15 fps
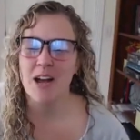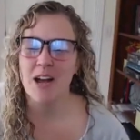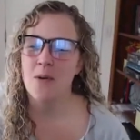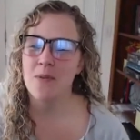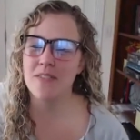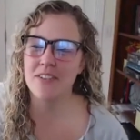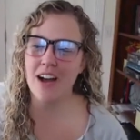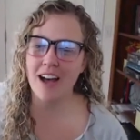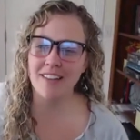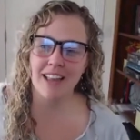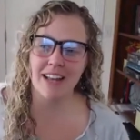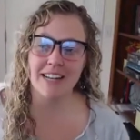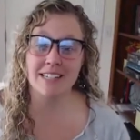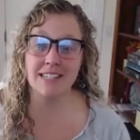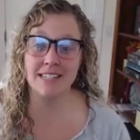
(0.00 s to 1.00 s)
We've got
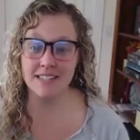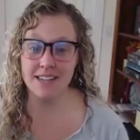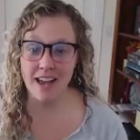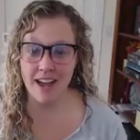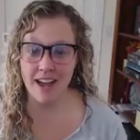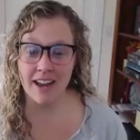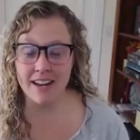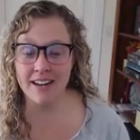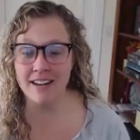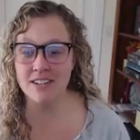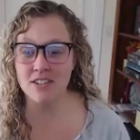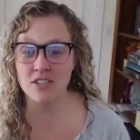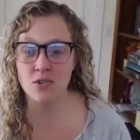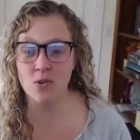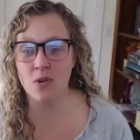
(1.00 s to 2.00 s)
like design
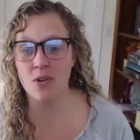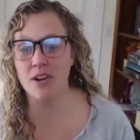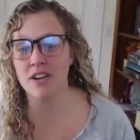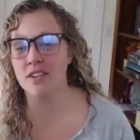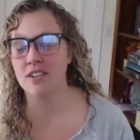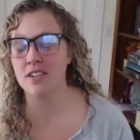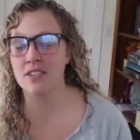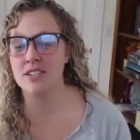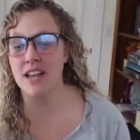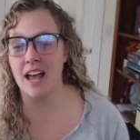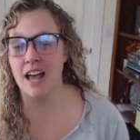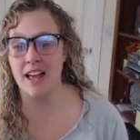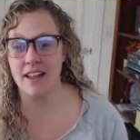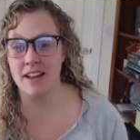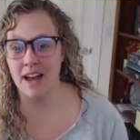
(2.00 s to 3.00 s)
tutorials,
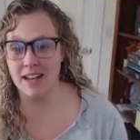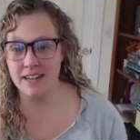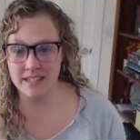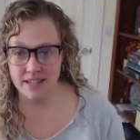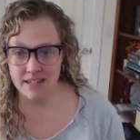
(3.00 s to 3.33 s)
and I did a